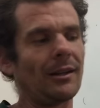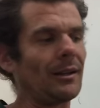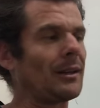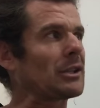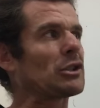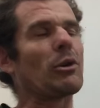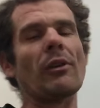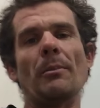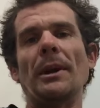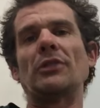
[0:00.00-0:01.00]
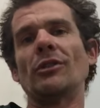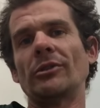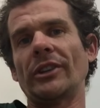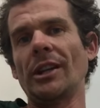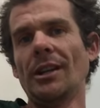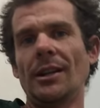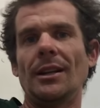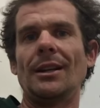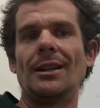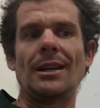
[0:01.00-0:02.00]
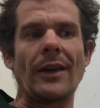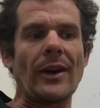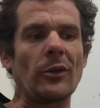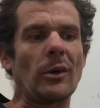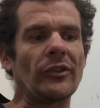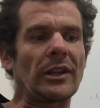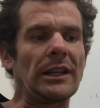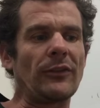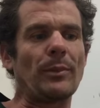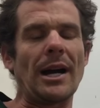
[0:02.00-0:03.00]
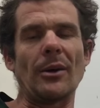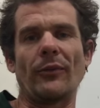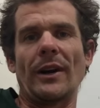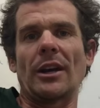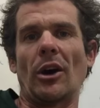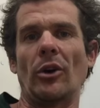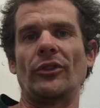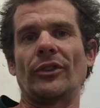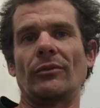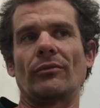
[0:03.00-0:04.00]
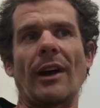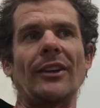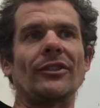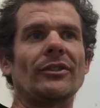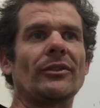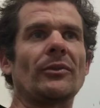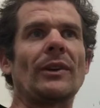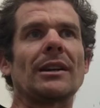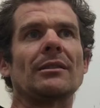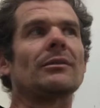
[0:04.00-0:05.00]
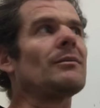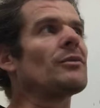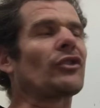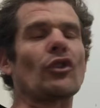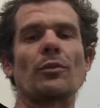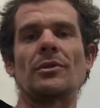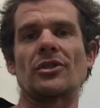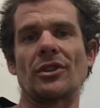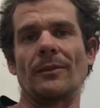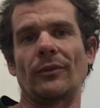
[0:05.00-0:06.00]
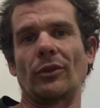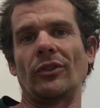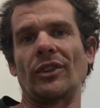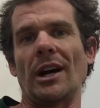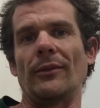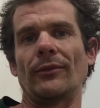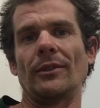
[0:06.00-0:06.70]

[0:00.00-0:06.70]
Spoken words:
They should call it the Big Cruelty. And the other one's a Cliff Bar with fucking oats and raisins and fucking syrup and shit. It's good stuff.